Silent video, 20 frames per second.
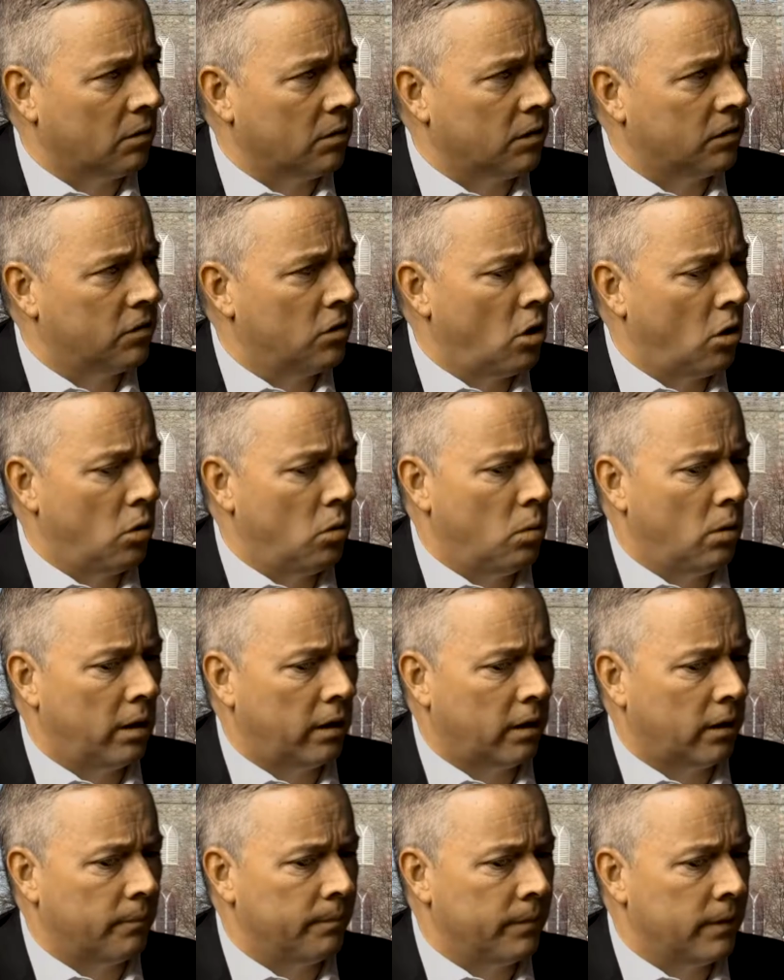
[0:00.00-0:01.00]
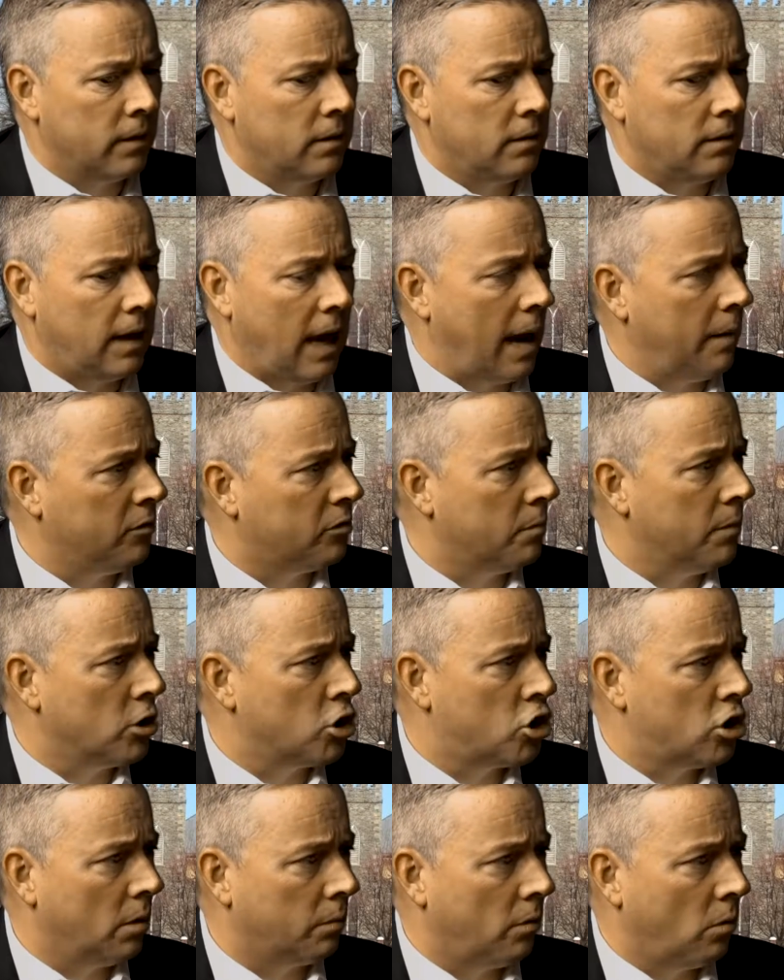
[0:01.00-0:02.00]
There's no
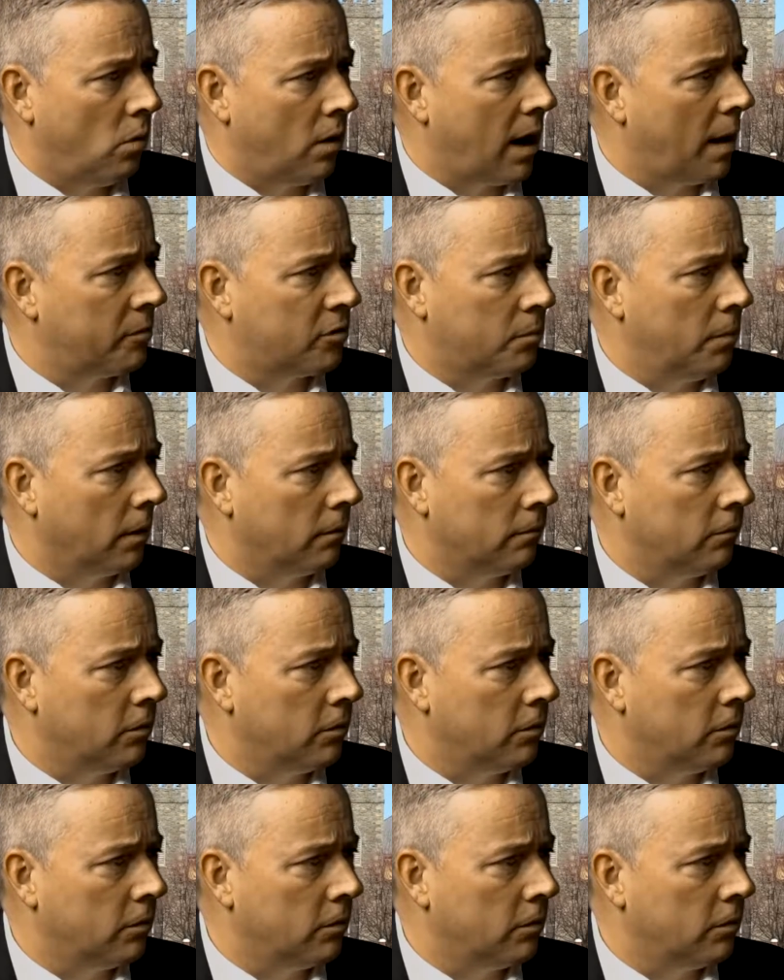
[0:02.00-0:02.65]
gamesmanship or one-upsman.